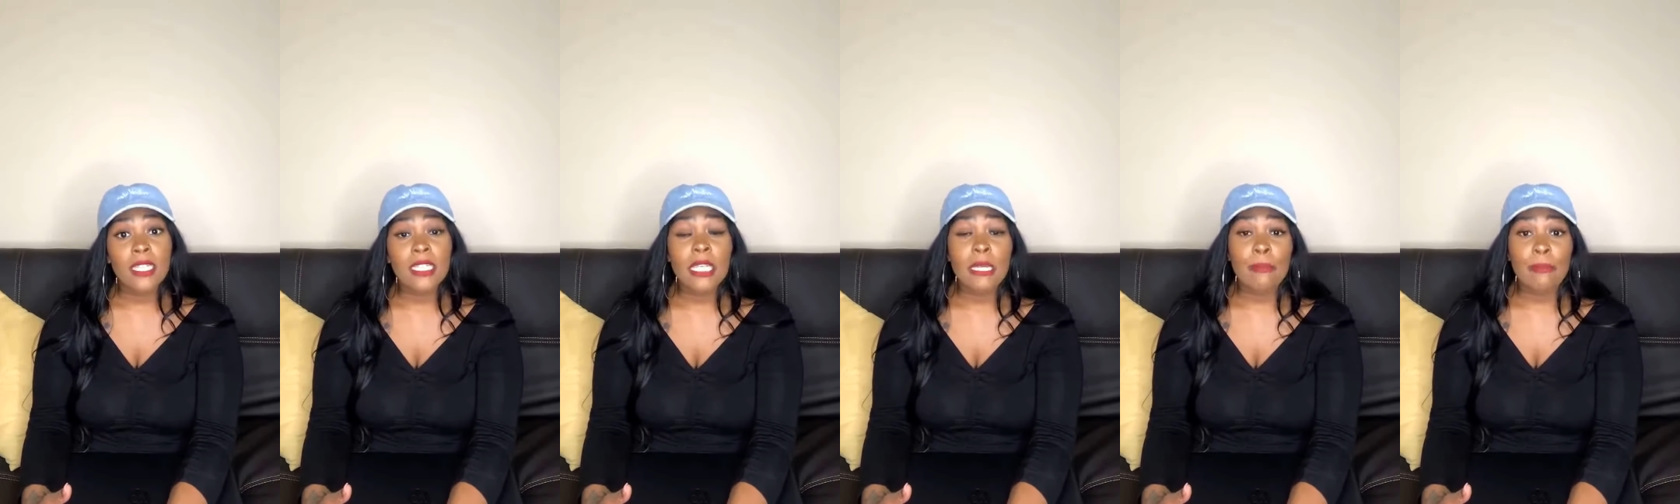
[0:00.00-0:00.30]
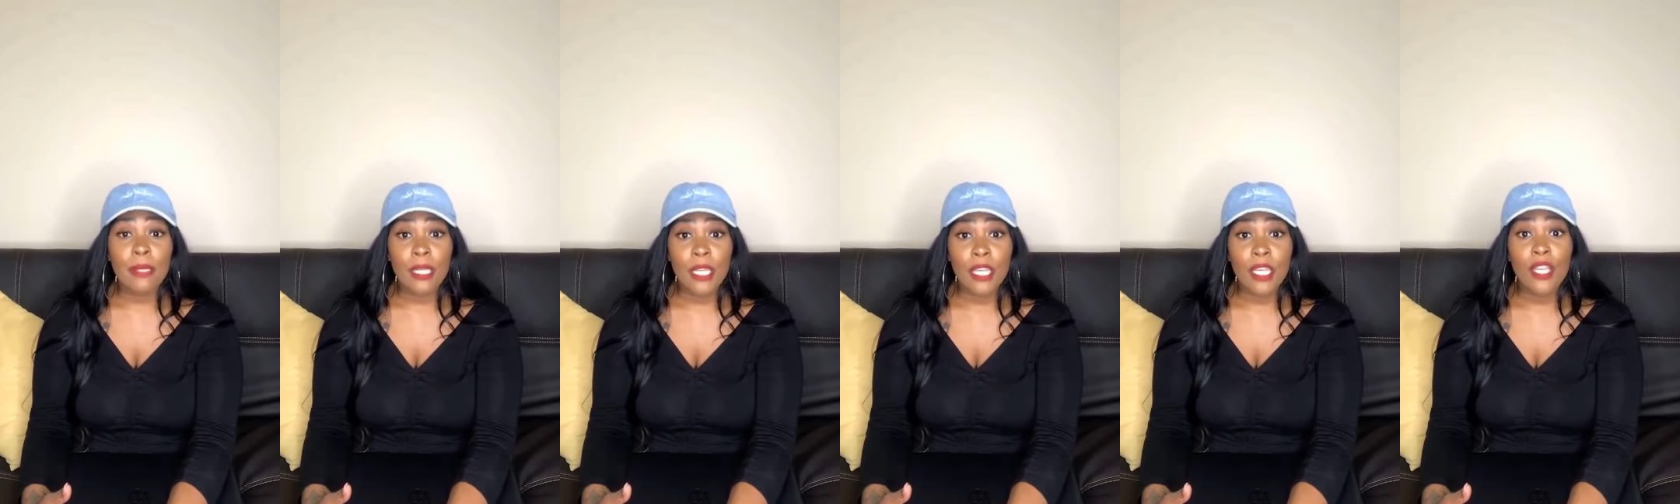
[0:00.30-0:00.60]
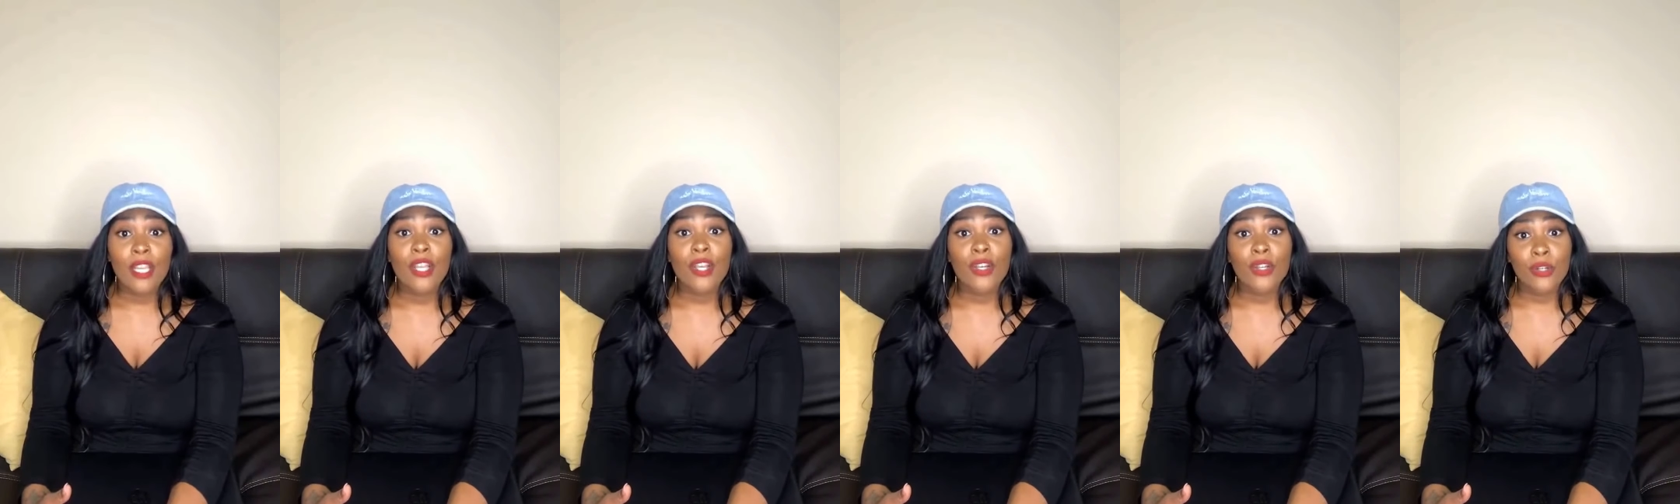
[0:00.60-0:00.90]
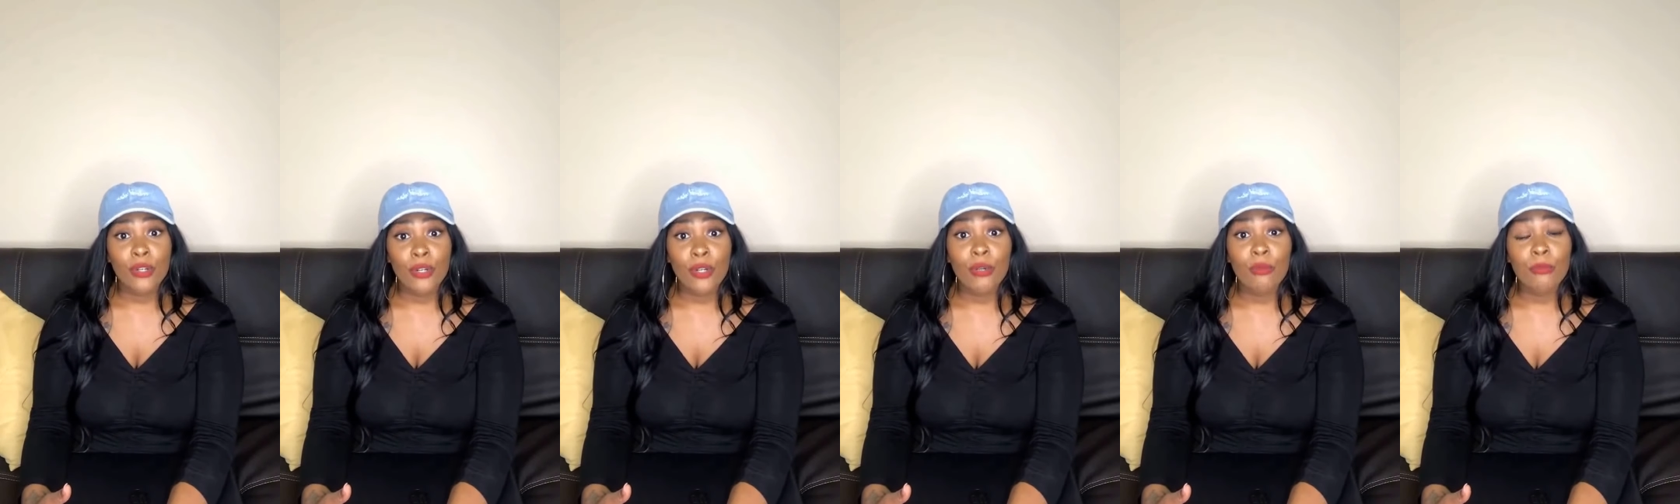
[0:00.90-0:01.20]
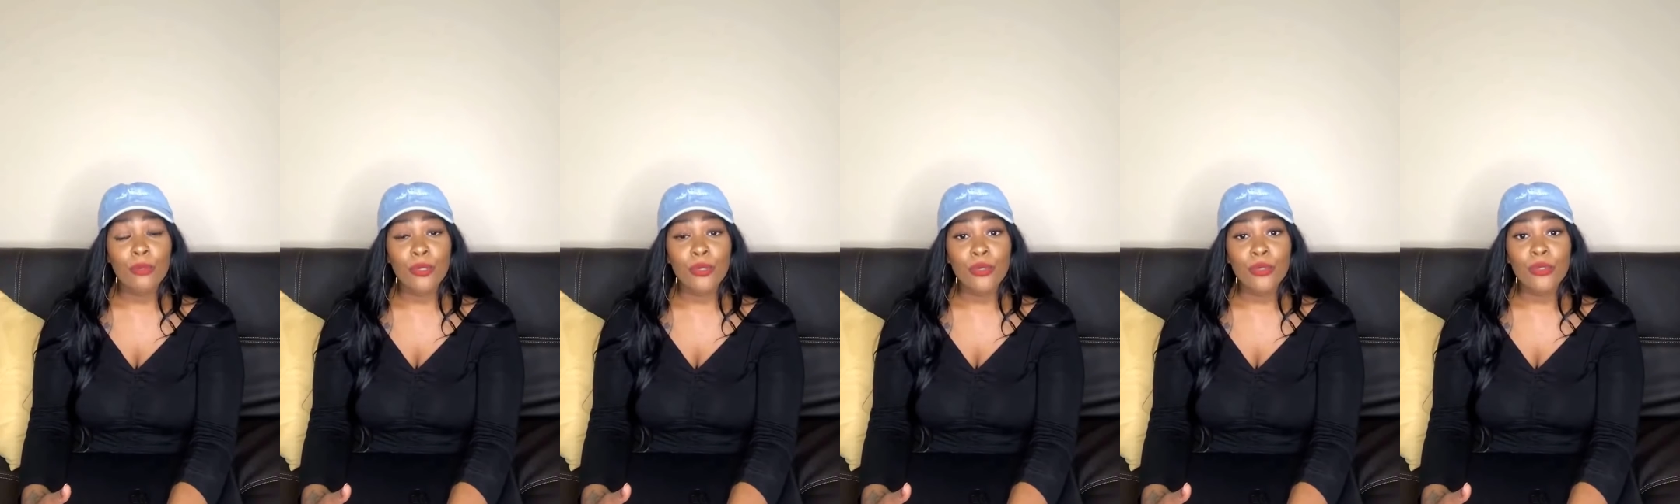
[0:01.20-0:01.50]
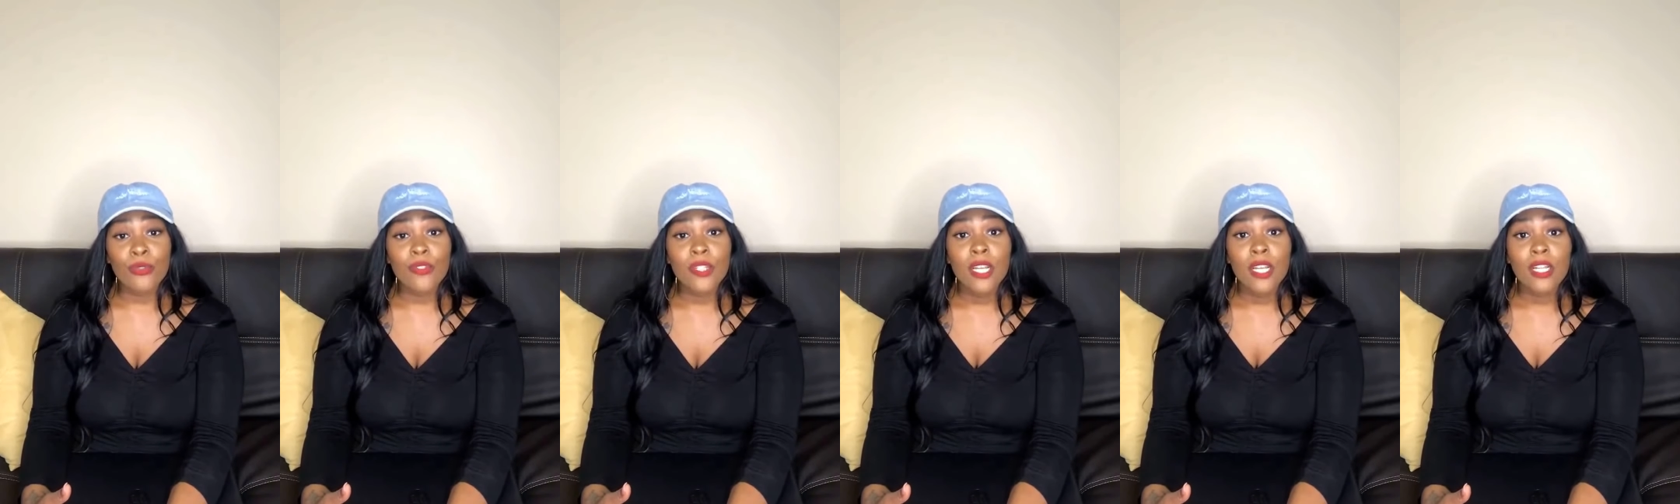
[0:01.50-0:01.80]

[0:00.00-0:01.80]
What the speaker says: is a big girl move.